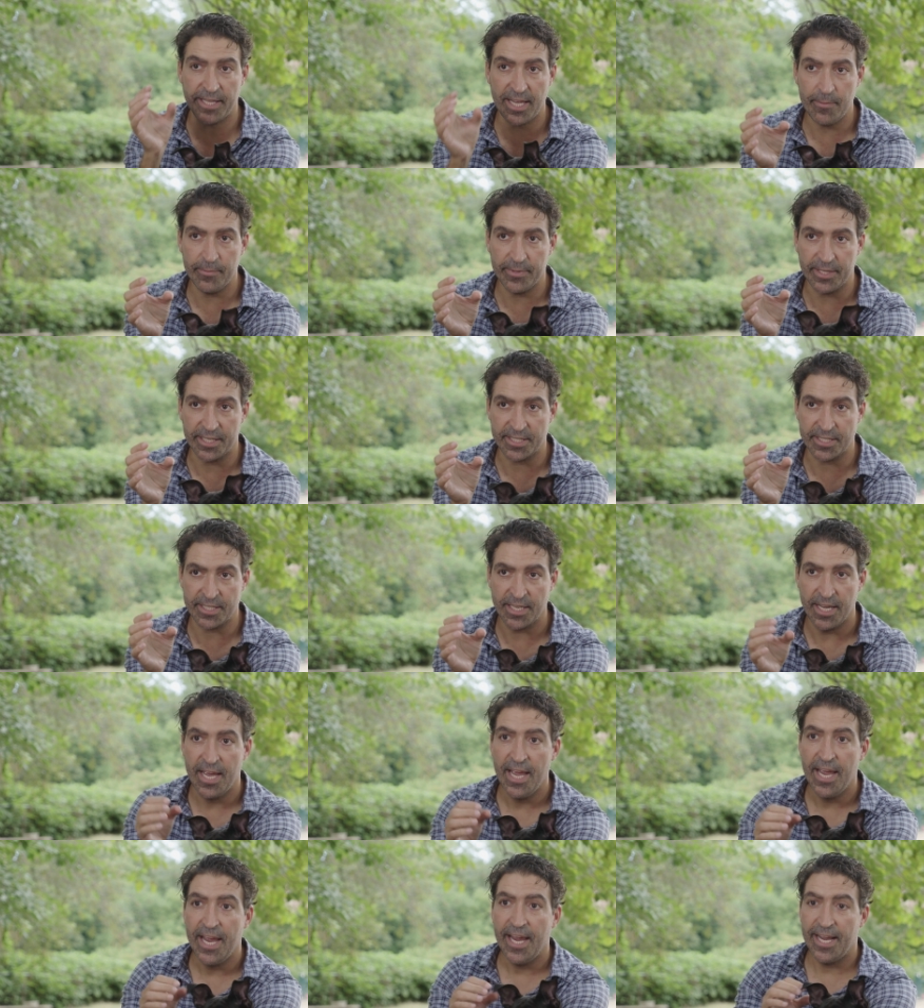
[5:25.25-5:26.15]
tameness.
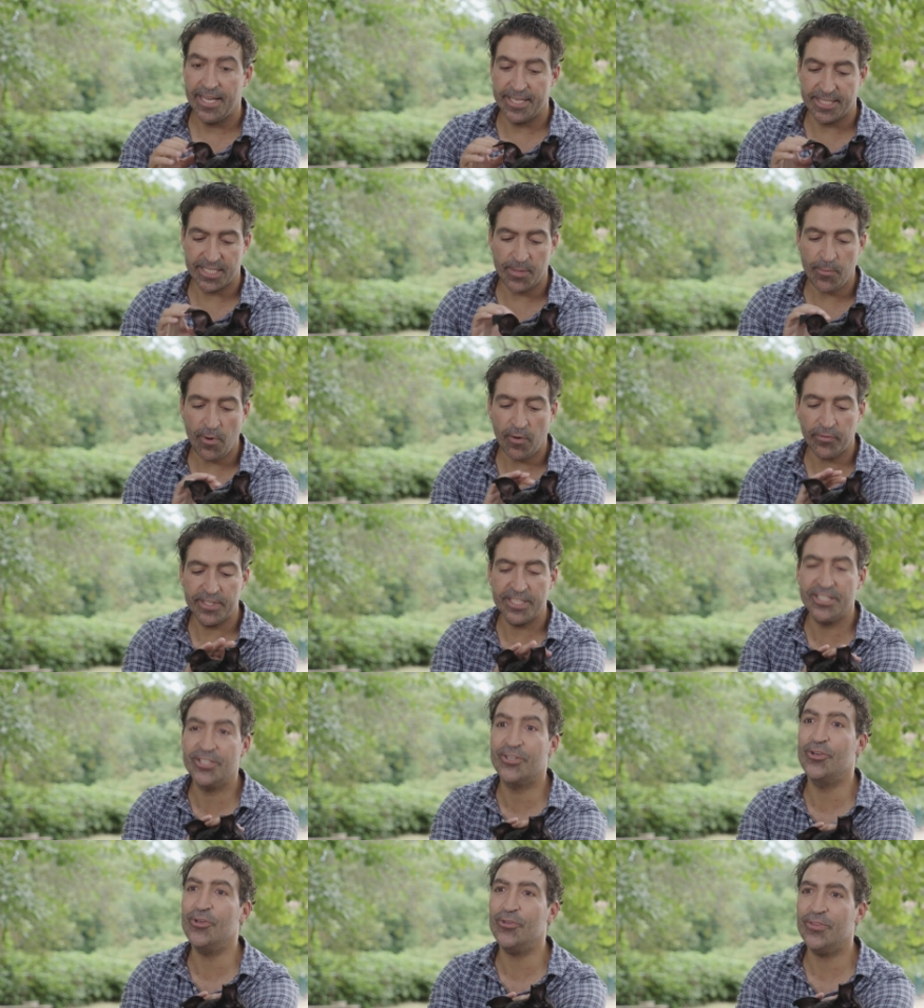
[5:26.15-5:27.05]
And some of
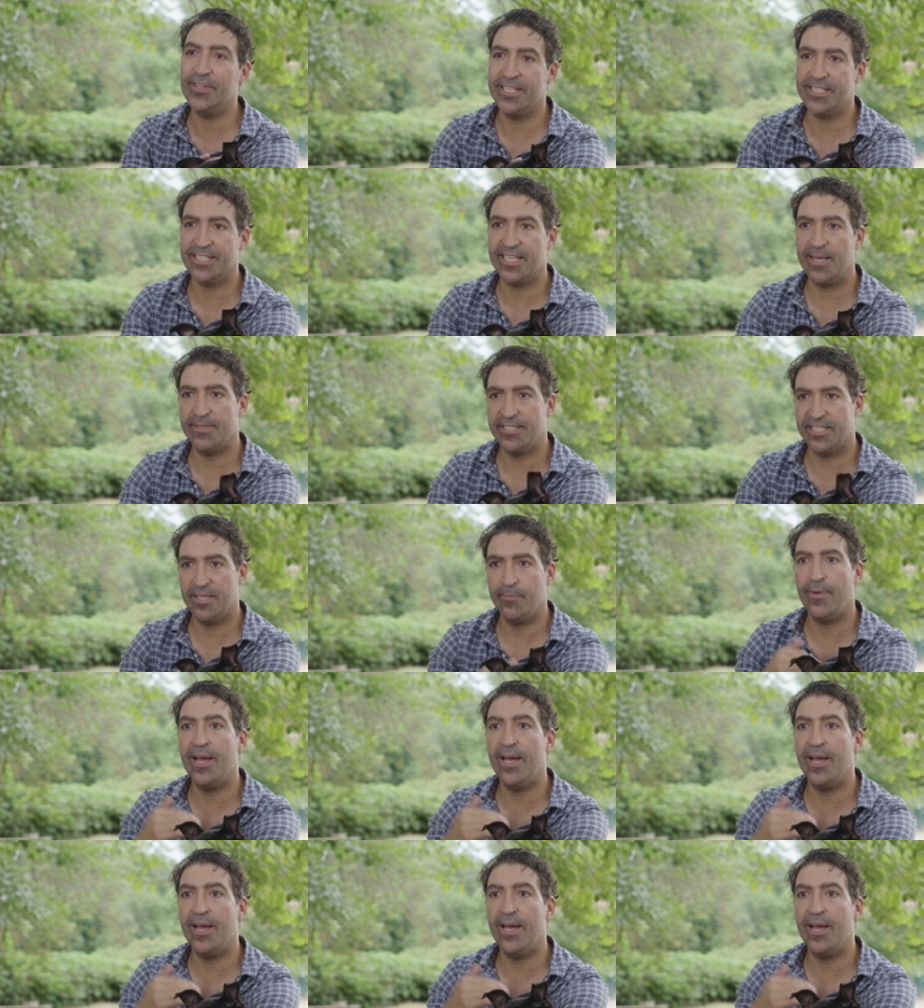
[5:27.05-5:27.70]
this cuteness comes as a